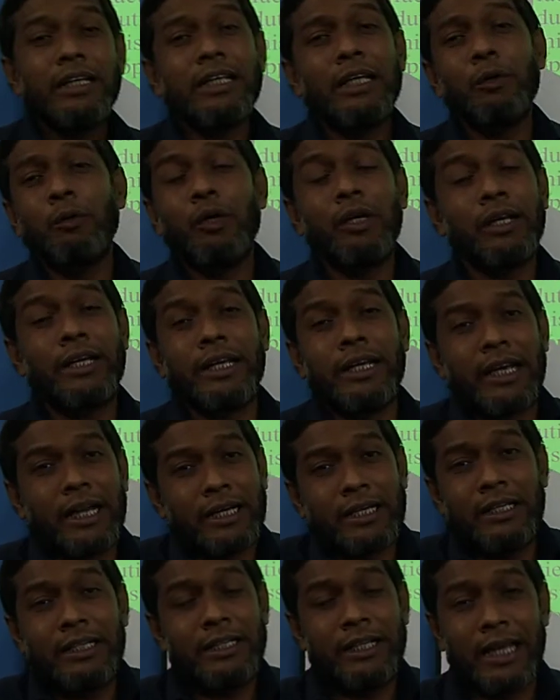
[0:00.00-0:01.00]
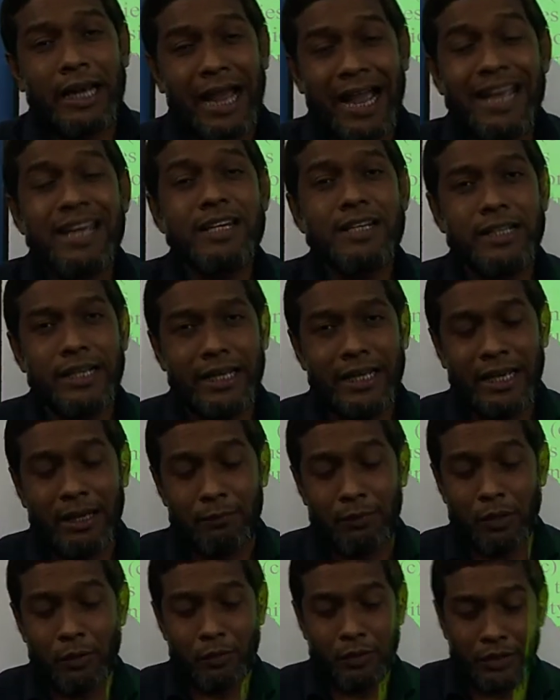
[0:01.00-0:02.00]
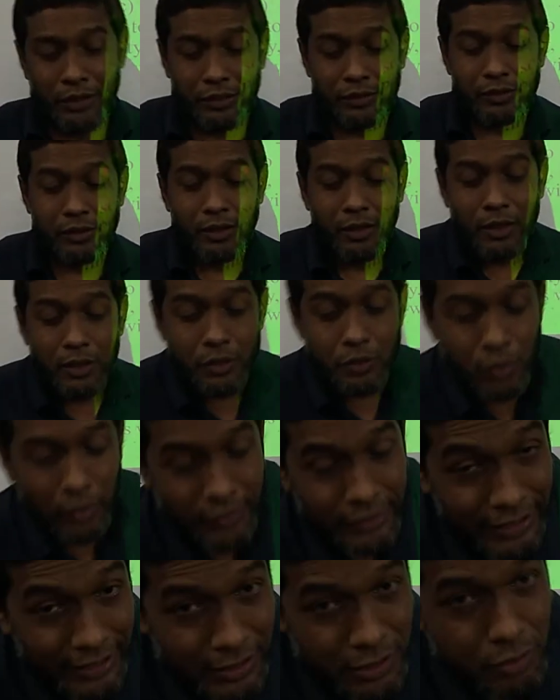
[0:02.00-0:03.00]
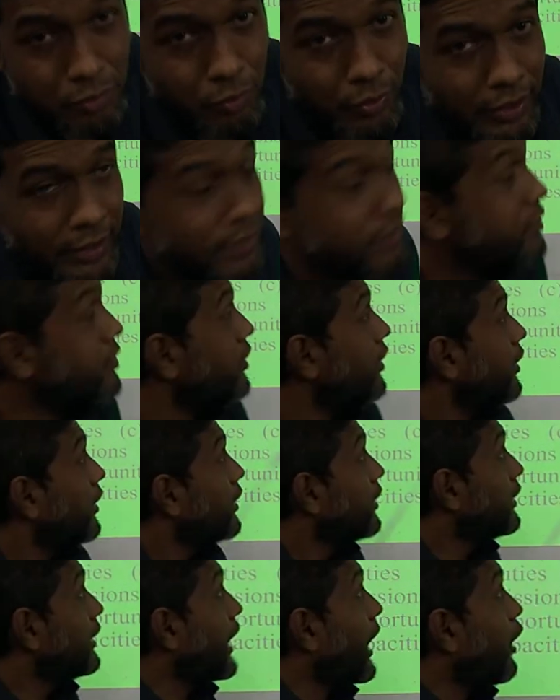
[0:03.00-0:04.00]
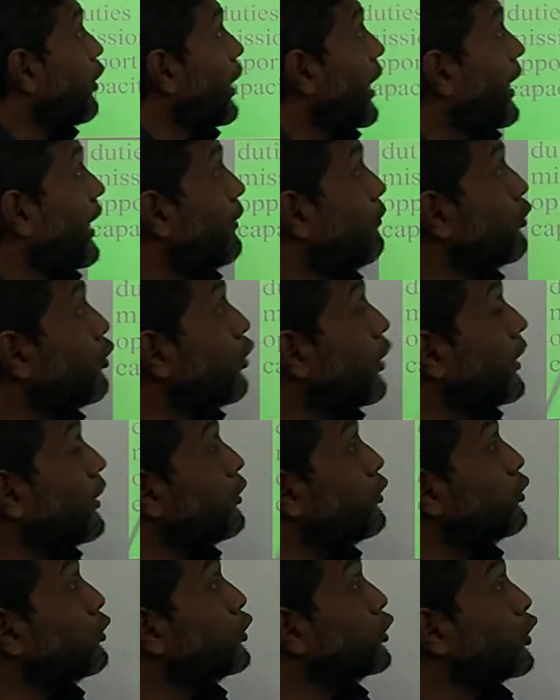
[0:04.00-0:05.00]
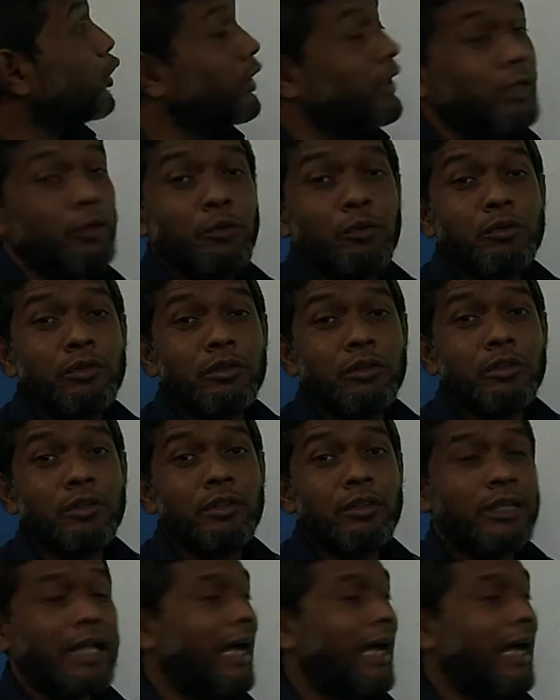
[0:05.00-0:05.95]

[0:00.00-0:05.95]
you will get a clear idea about it. So dear students, now I am going to show you the